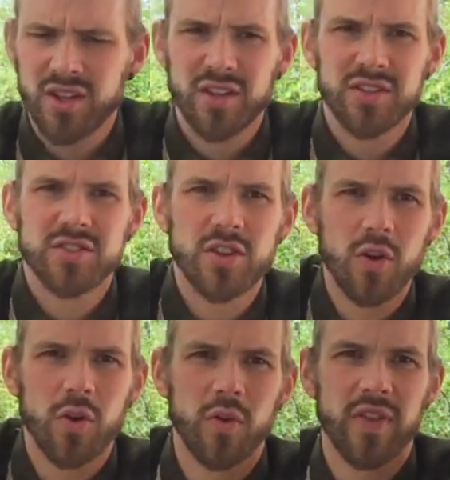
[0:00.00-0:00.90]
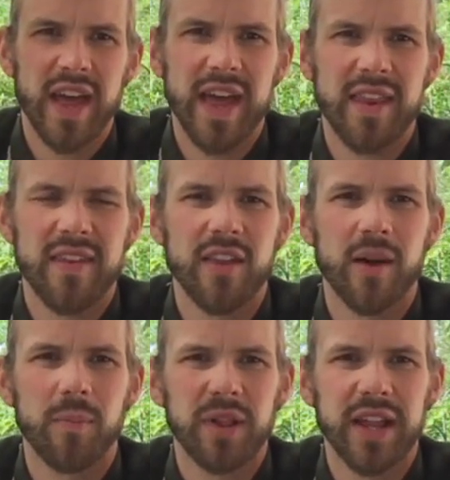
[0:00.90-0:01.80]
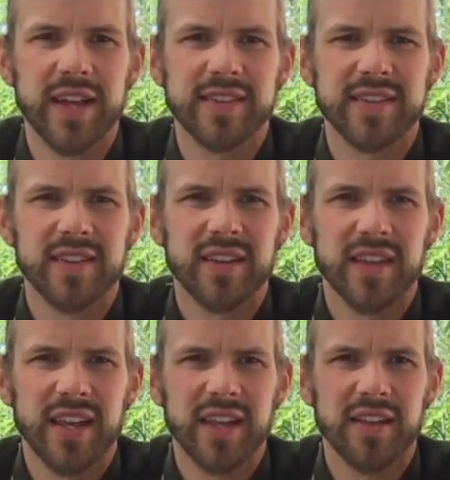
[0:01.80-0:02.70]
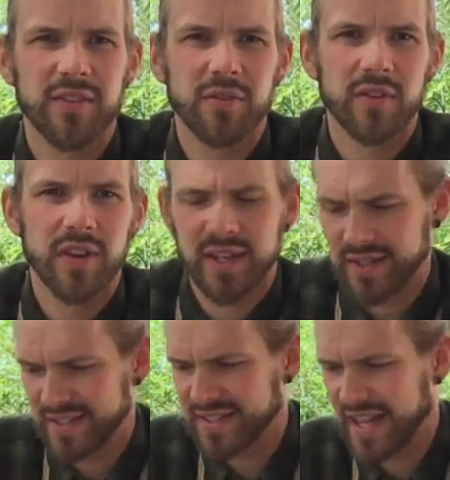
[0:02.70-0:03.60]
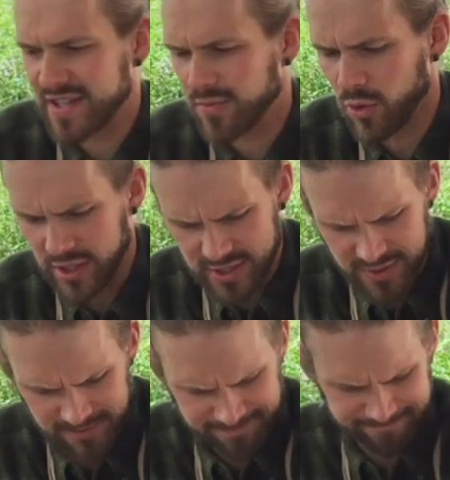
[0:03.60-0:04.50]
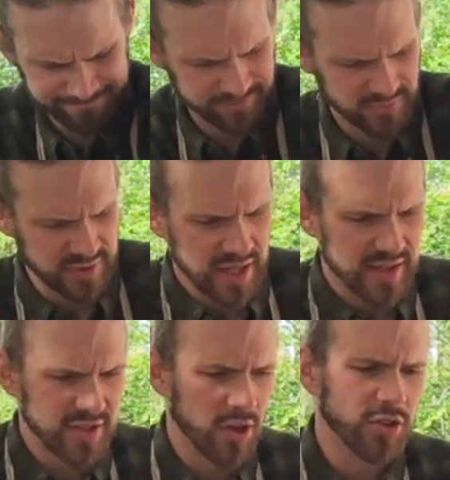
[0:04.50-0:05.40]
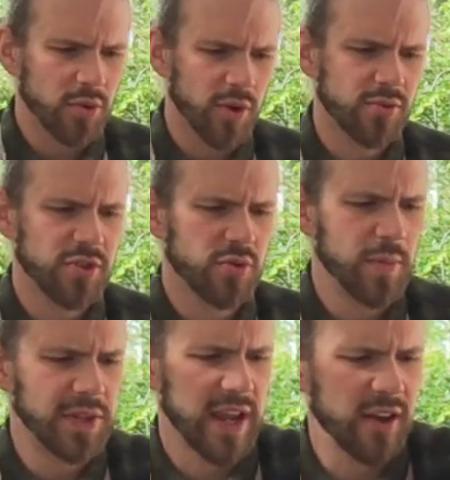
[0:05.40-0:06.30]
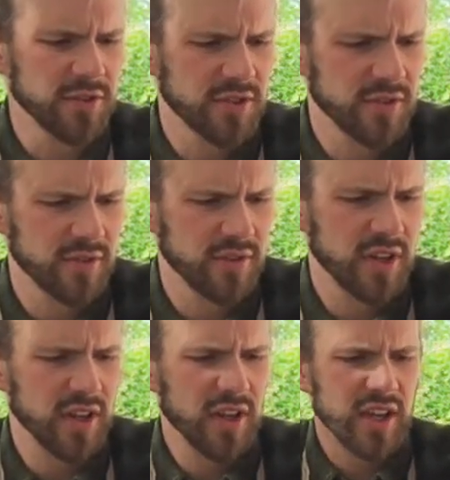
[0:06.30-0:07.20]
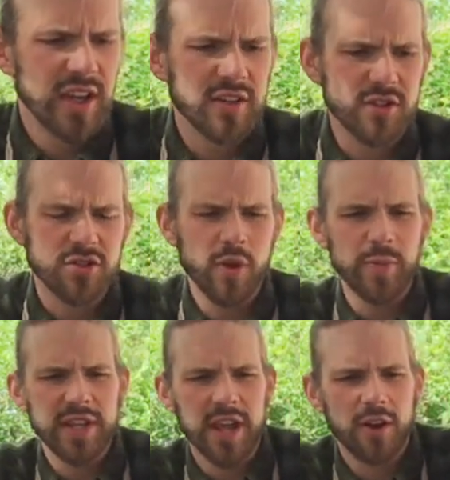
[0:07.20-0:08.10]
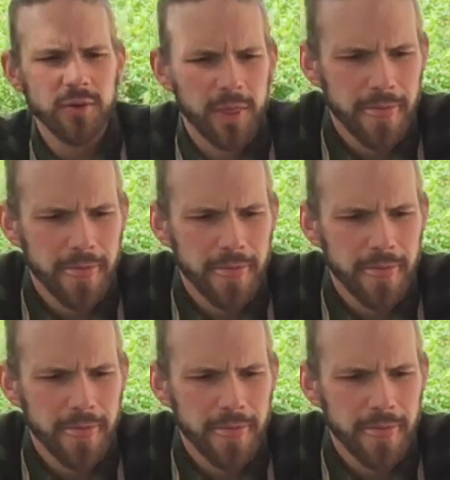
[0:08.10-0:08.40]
so that the plant stays moist. This also works with sweet potatoes. Here's a sweet potato